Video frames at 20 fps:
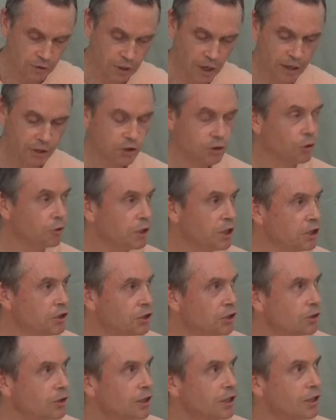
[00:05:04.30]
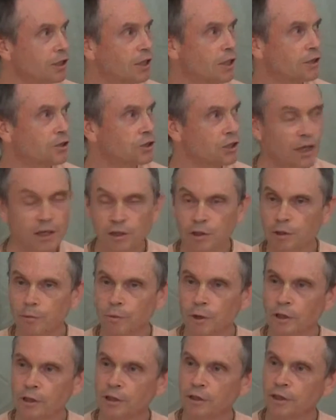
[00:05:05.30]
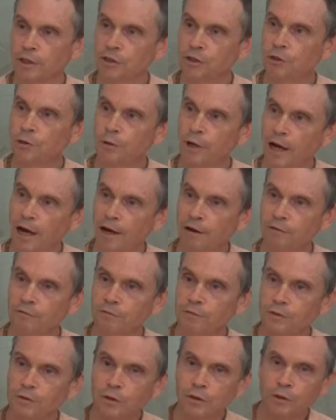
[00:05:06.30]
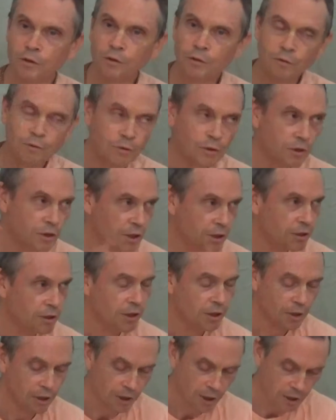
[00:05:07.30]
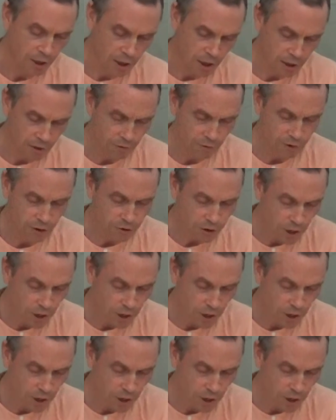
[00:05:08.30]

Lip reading: not so easily accessible unless you have the